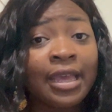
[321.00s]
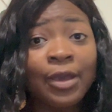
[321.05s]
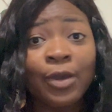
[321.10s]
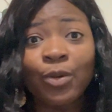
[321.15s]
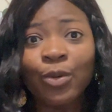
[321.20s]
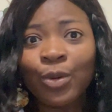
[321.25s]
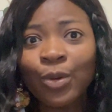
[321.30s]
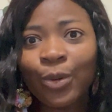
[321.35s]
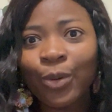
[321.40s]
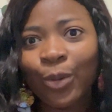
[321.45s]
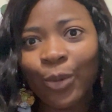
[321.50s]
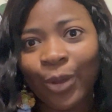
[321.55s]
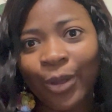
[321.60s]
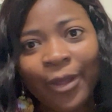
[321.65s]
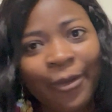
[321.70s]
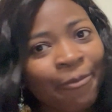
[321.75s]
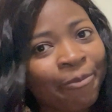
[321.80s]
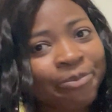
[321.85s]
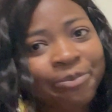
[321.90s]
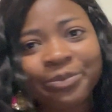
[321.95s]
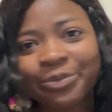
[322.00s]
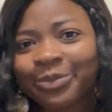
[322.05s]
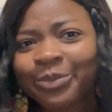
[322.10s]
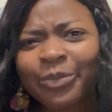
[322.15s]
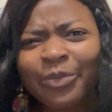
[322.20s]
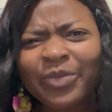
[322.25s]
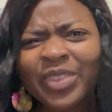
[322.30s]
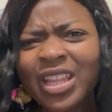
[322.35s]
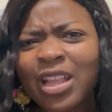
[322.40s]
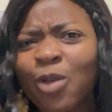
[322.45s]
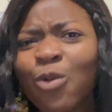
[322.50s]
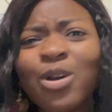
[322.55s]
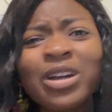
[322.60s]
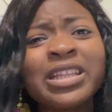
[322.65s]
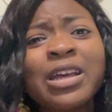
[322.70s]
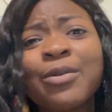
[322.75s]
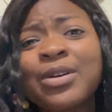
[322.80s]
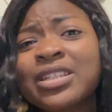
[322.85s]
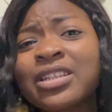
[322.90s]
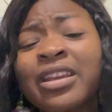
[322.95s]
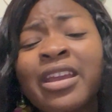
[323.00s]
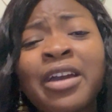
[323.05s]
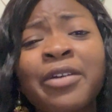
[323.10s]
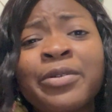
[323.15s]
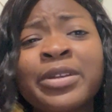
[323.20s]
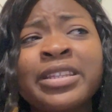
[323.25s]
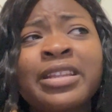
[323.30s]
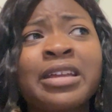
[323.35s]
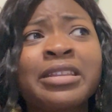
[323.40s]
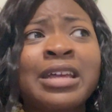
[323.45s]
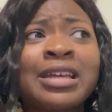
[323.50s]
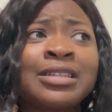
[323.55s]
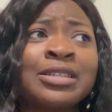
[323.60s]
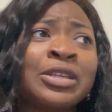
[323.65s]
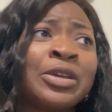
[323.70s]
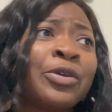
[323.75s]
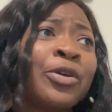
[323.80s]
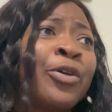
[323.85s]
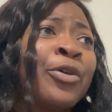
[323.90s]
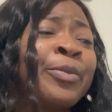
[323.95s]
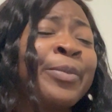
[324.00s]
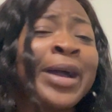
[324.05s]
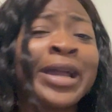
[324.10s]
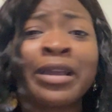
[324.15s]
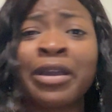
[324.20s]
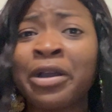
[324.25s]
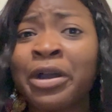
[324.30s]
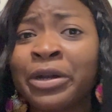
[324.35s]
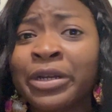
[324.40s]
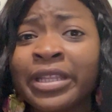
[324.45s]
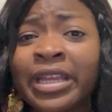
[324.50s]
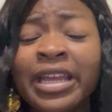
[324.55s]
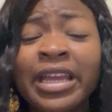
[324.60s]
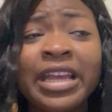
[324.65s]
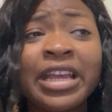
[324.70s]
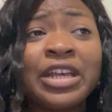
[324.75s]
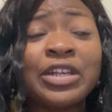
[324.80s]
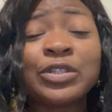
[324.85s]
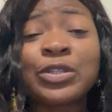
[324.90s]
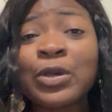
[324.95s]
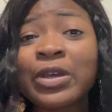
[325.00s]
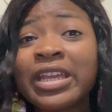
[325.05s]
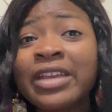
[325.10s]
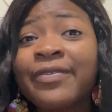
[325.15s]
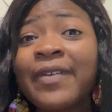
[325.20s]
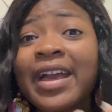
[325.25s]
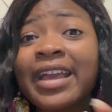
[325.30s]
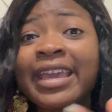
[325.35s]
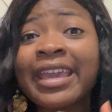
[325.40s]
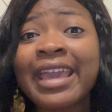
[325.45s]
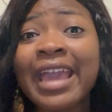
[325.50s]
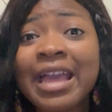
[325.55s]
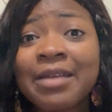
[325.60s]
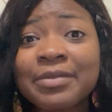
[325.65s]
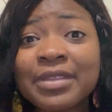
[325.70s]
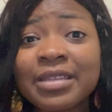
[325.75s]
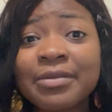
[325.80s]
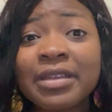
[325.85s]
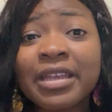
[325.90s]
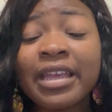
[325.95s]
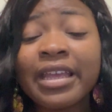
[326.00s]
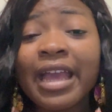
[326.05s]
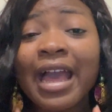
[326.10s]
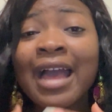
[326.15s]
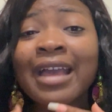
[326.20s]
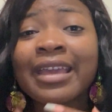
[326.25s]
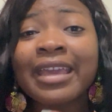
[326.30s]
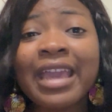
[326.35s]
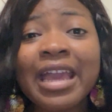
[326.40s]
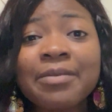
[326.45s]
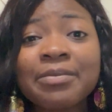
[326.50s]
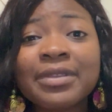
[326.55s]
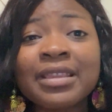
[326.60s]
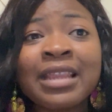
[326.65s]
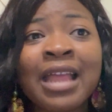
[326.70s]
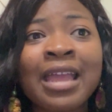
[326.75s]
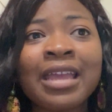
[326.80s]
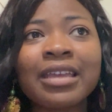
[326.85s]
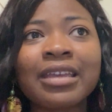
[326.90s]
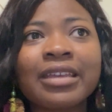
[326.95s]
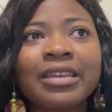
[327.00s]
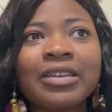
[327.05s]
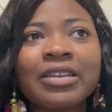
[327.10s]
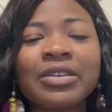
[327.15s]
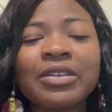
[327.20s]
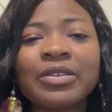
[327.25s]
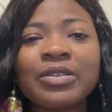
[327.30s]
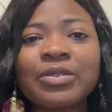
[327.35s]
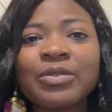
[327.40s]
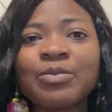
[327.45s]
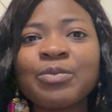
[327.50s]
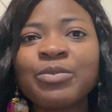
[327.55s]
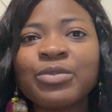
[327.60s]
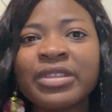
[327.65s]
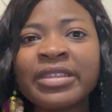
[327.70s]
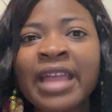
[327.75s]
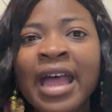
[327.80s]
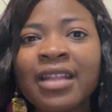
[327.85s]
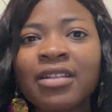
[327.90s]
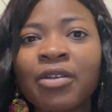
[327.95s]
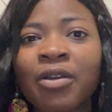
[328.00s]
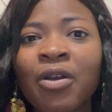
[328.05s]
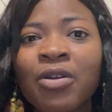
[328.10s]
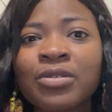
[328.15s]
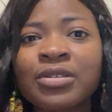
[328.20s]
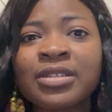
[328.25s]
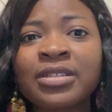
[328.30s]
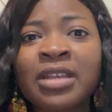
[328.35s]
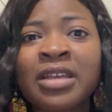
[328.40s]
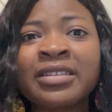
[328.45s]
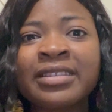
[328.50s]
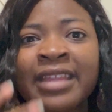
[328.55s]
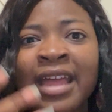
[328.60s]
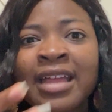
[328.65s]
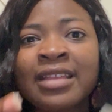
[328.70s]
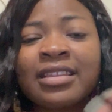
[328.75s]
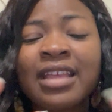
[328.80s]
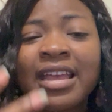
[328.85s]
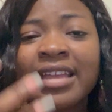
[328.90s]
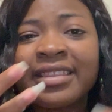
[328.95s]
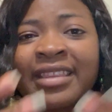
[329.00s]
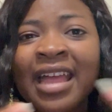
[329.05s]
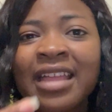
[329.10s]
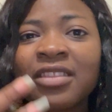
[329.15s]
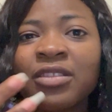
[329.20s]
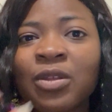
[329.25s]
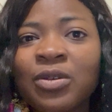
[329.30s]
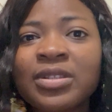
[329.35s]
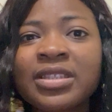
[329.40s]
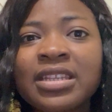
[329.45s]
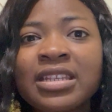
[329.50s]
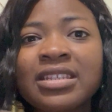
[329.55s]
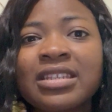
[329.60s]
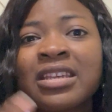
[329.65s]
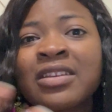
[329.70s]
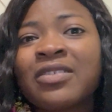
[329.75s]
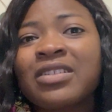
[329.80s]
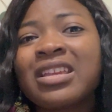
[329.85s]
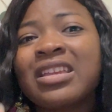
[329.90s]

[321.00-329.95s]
Whew. when i was hearing that i said oh my god so if i kept i kept like that concern that that notice if,